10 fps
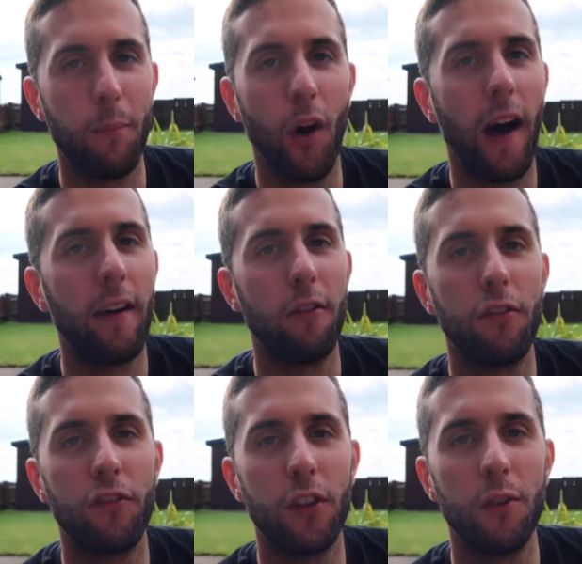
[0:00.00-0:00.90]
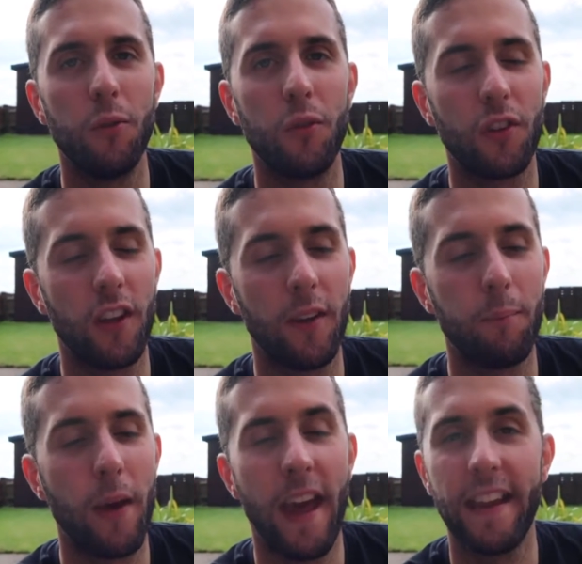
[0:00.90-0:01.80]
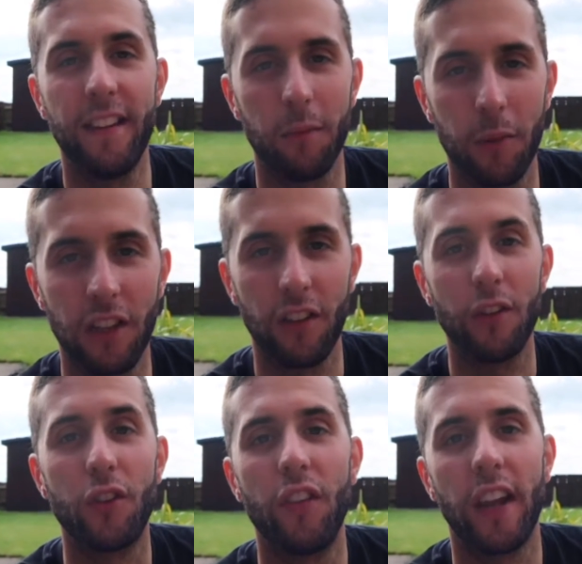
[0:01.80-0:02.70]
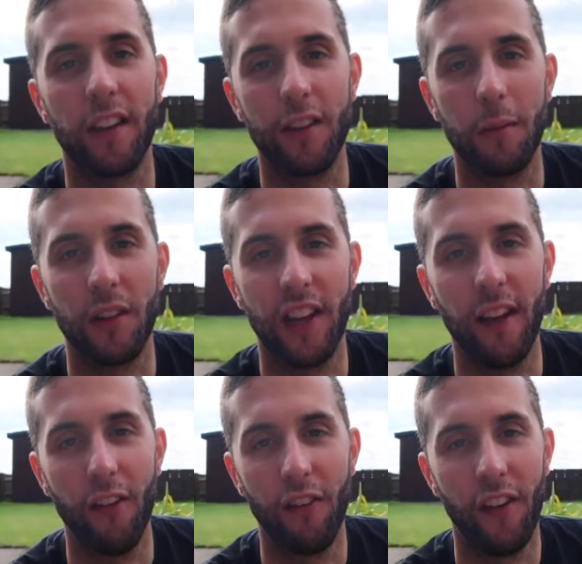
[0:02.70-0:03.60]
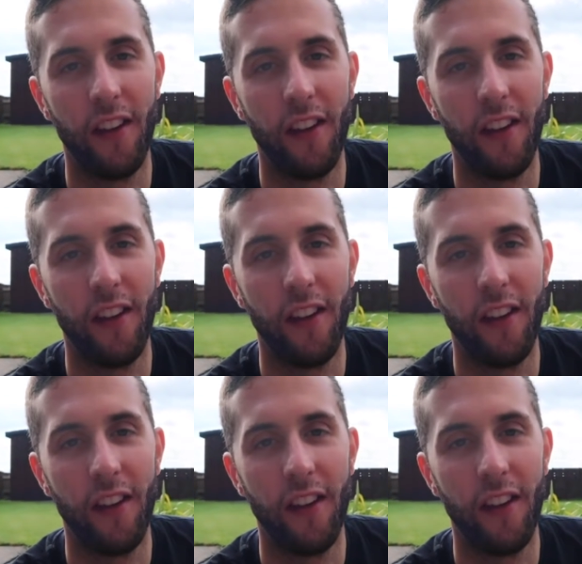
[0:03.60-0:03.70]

but I refuse to pay somebody to do something I can do myself.